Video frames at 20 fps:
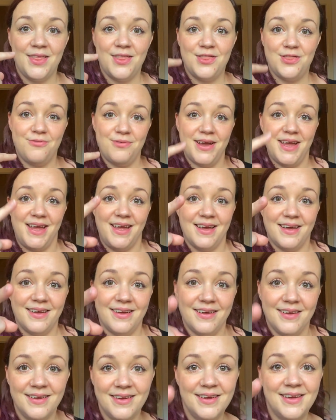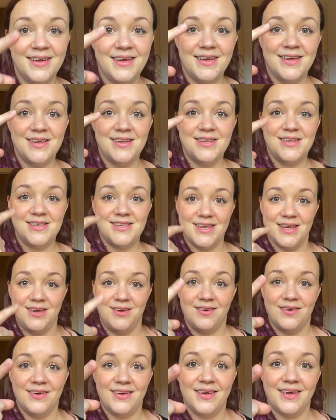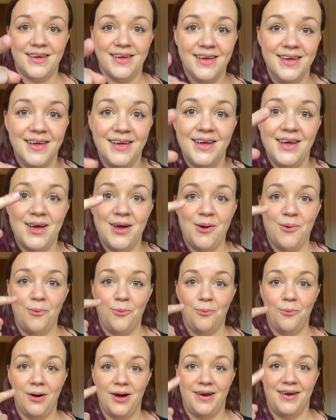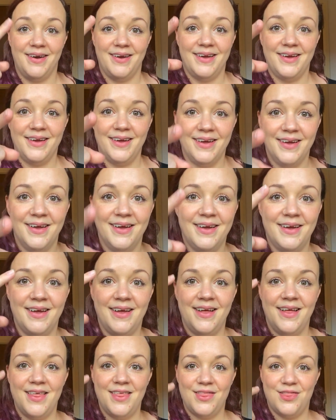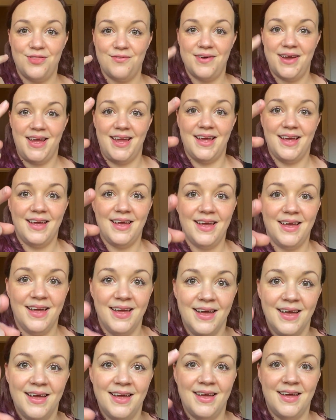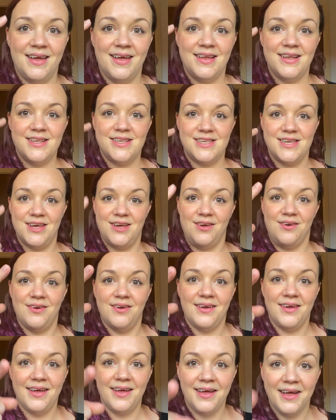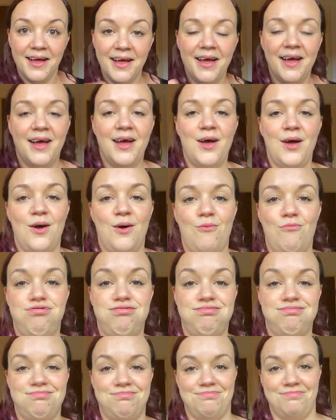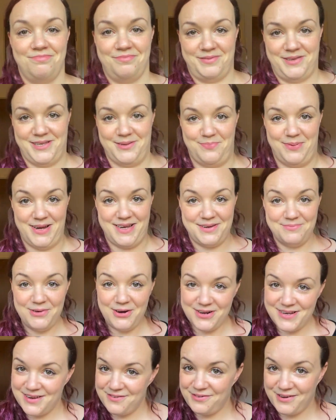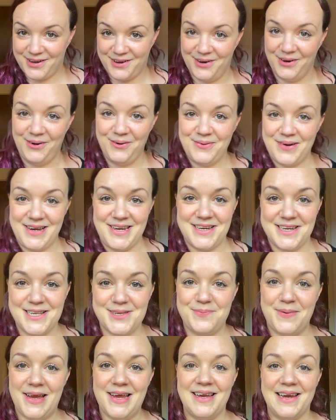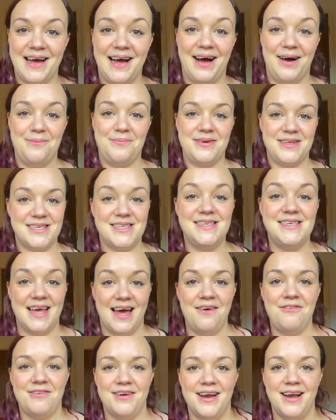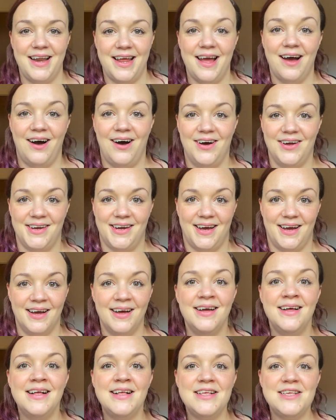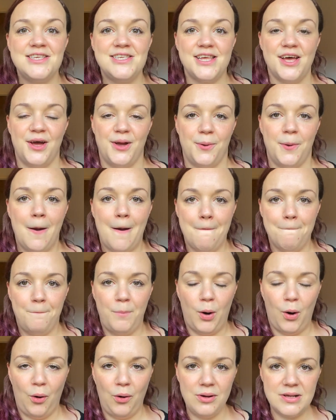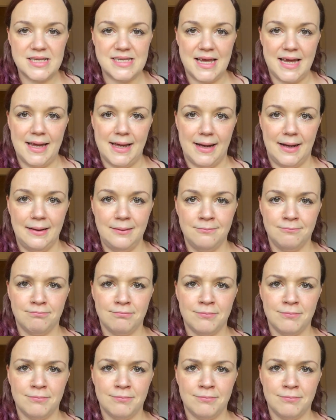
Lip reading: 3, 2, 1, 3, 2. It's a bit more difficult when you speed it up. It's definitely harder. So pause here,